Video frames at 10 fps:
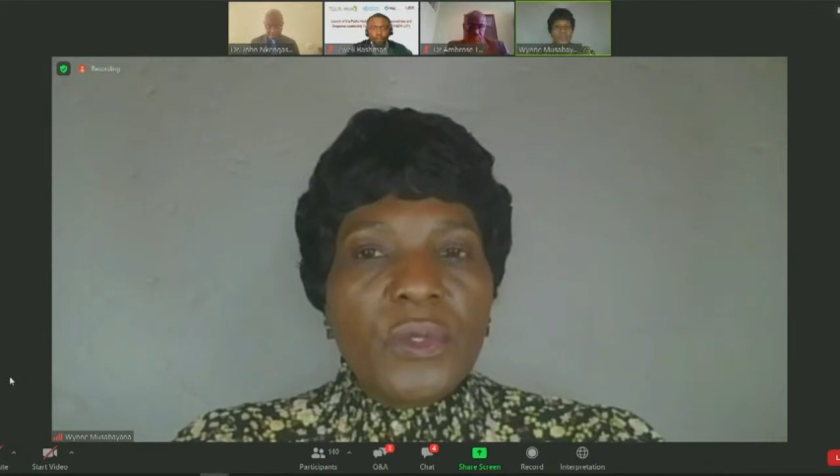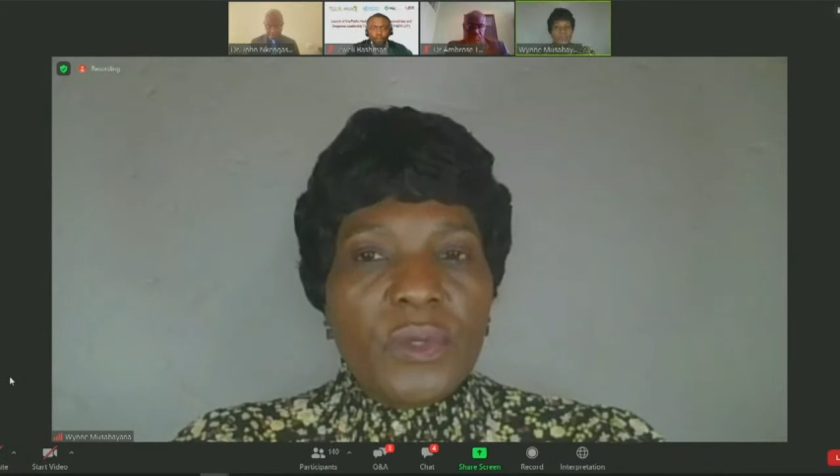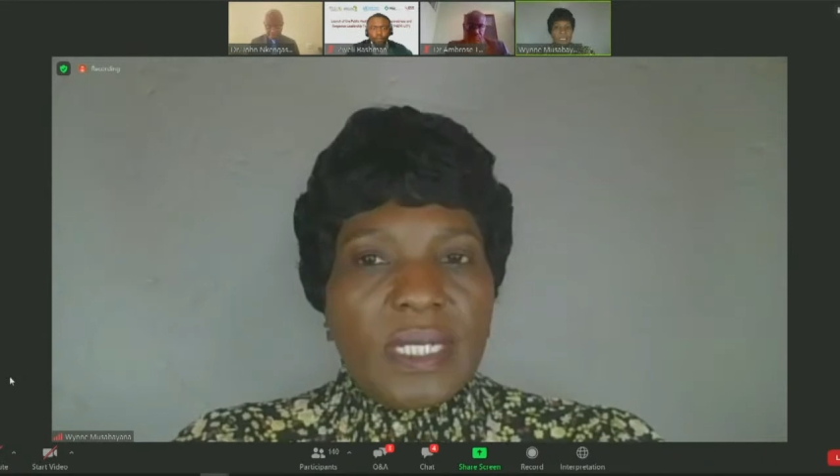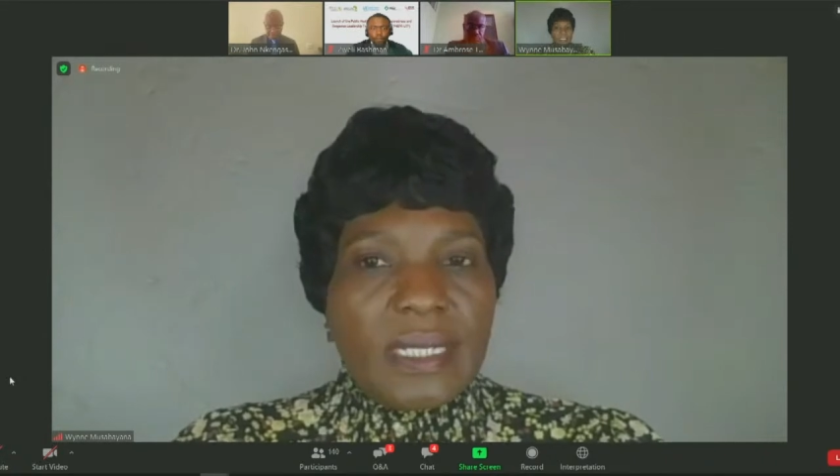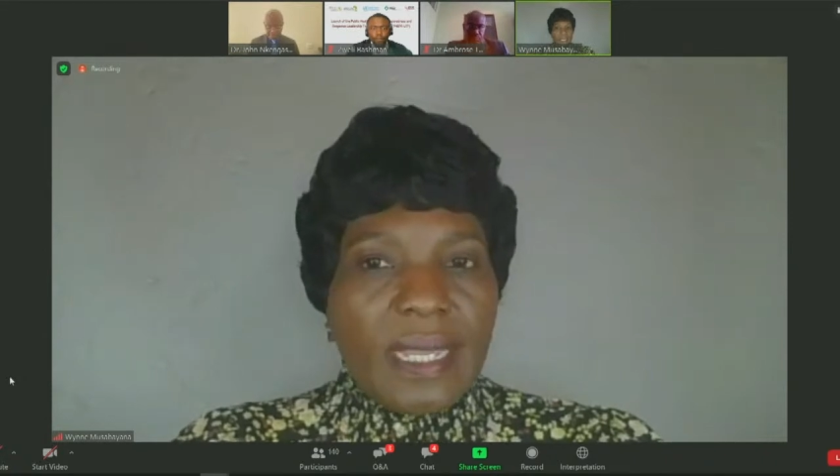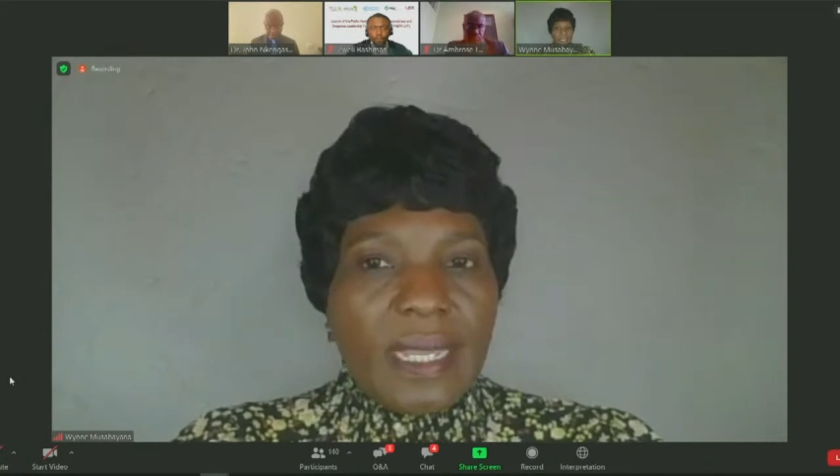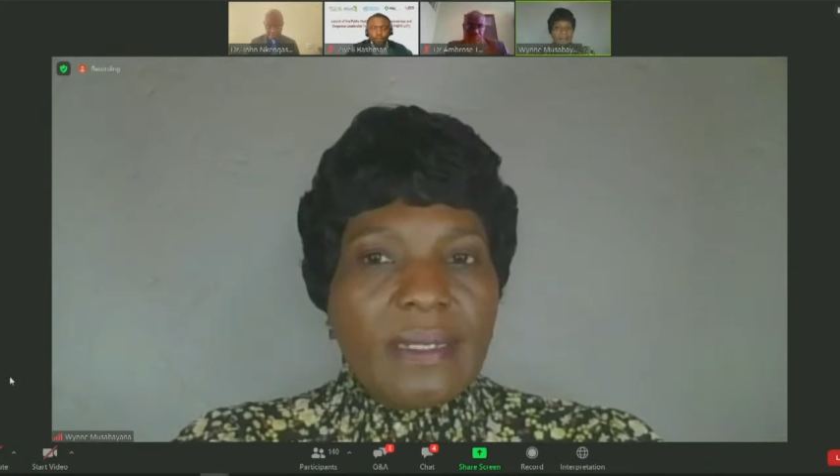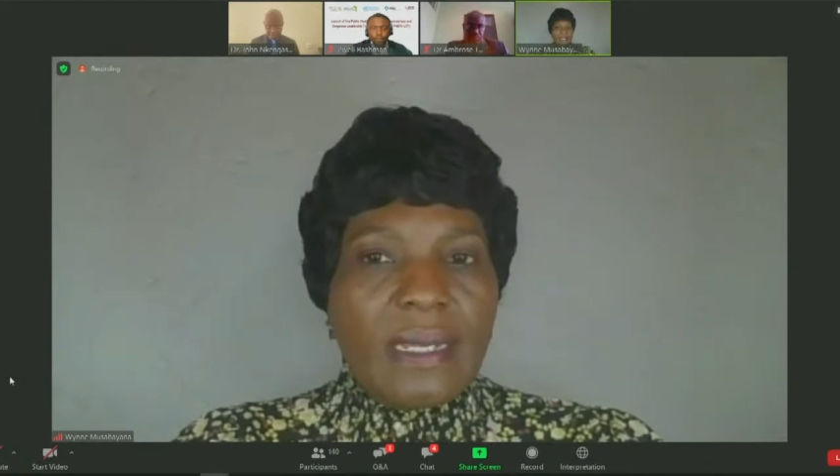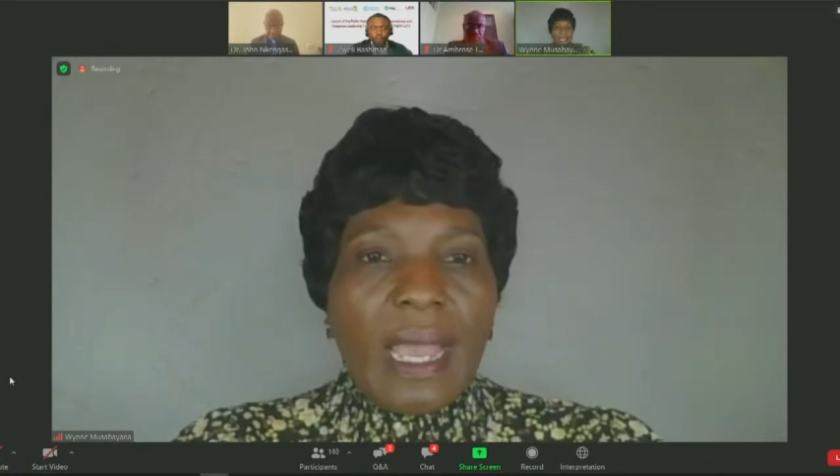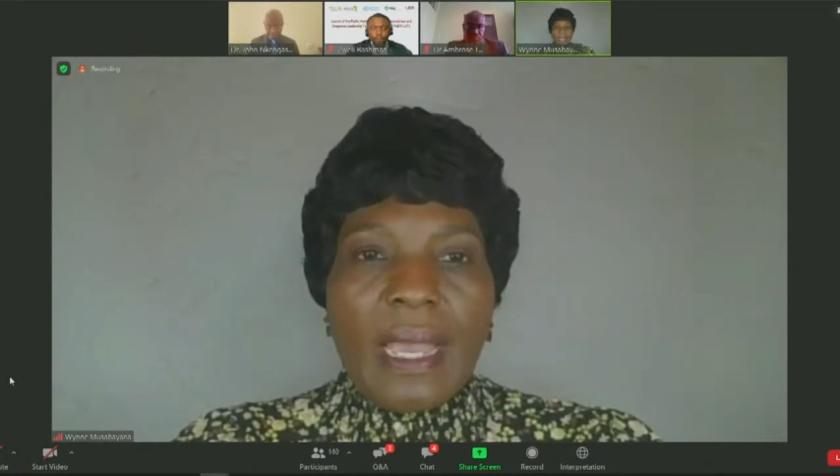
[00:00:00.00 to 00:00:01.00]
to
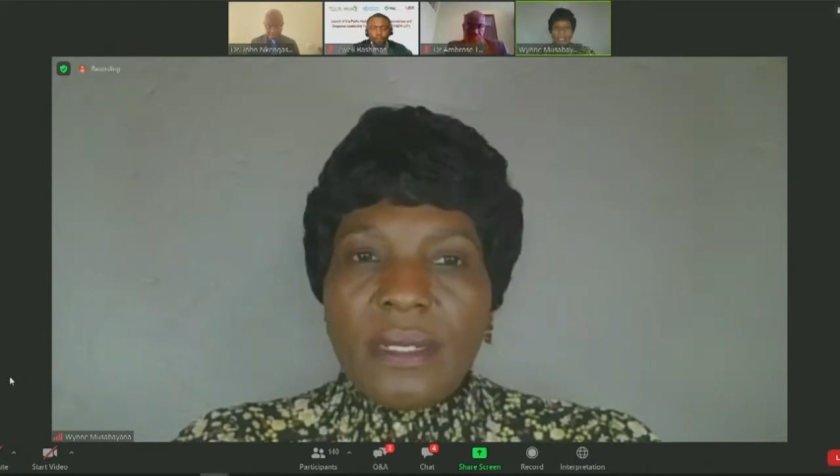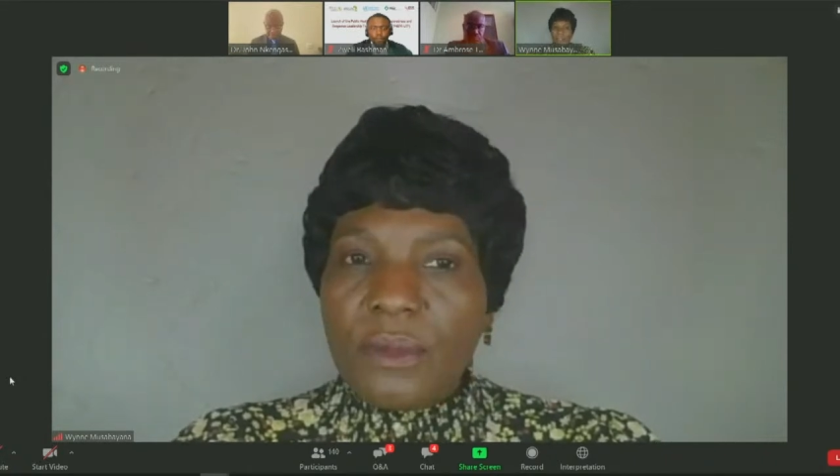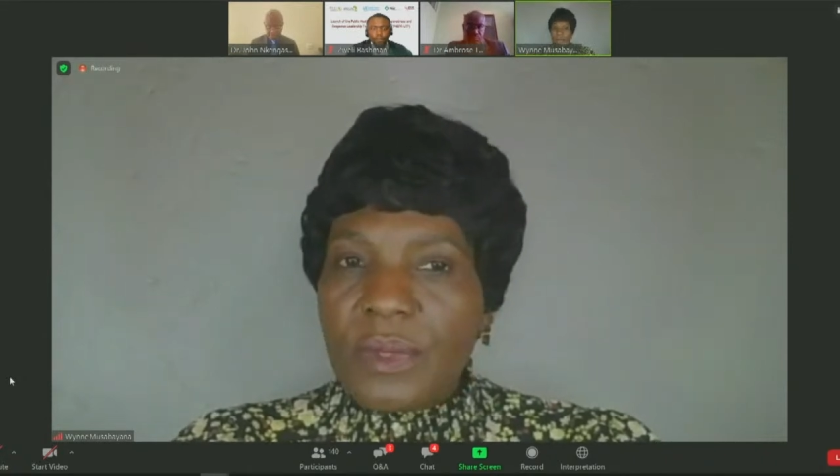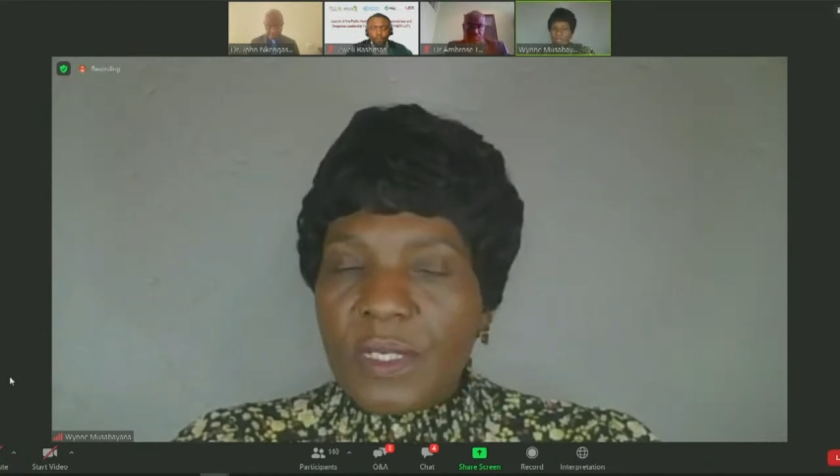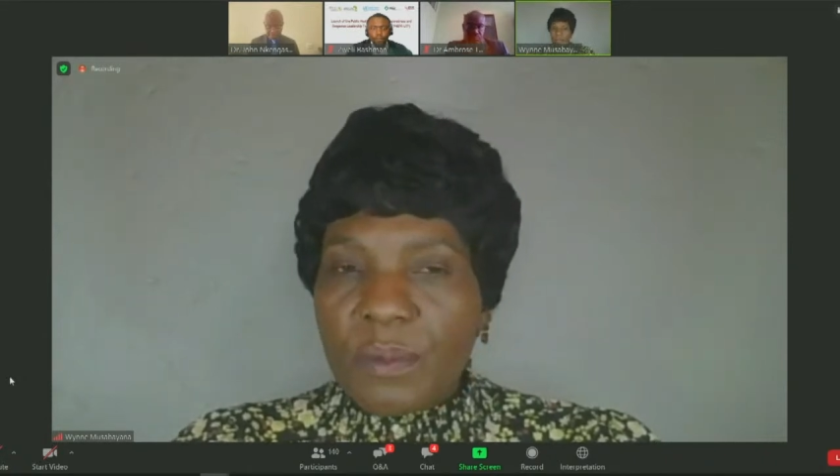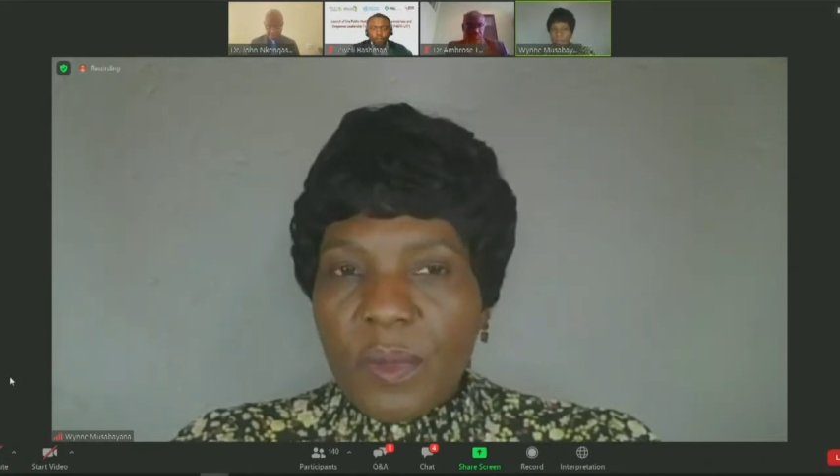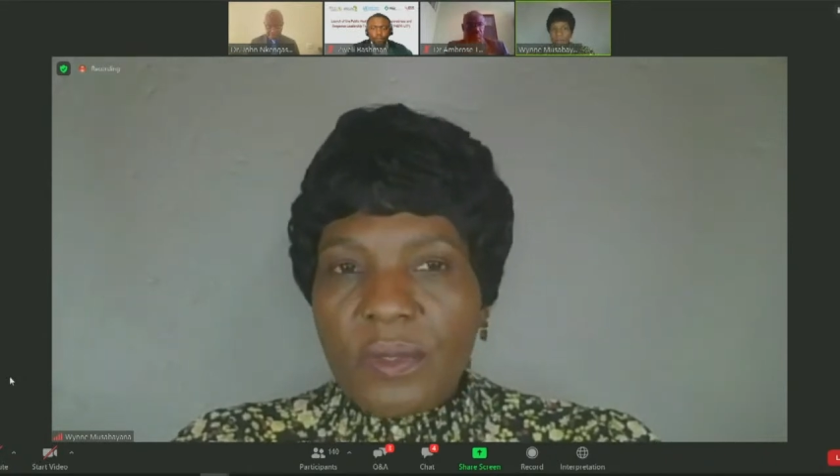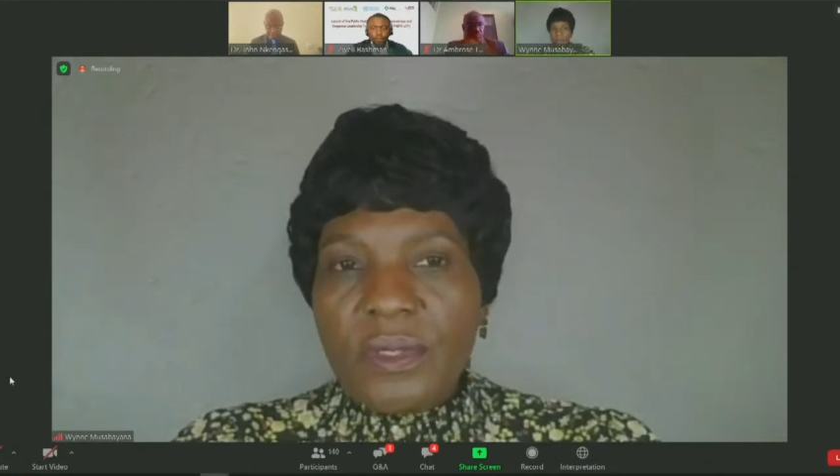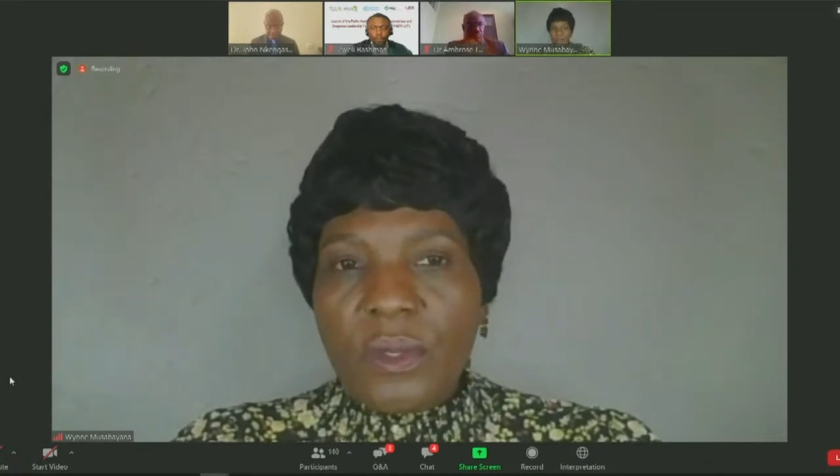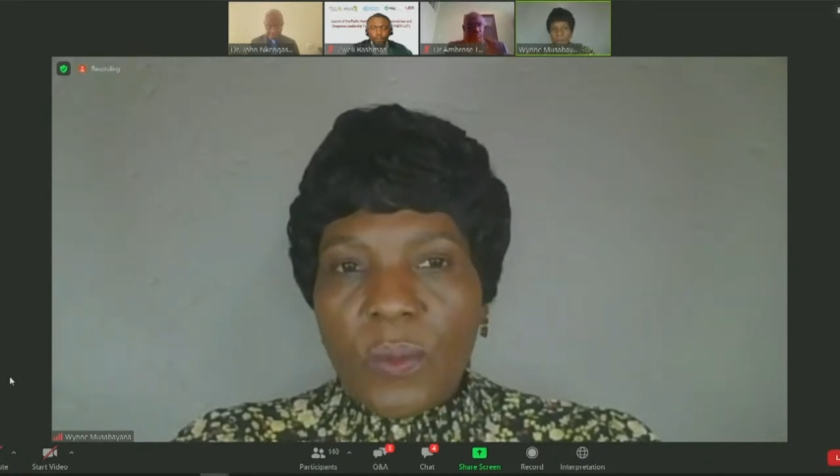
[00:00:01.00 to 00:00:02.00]
detect and respond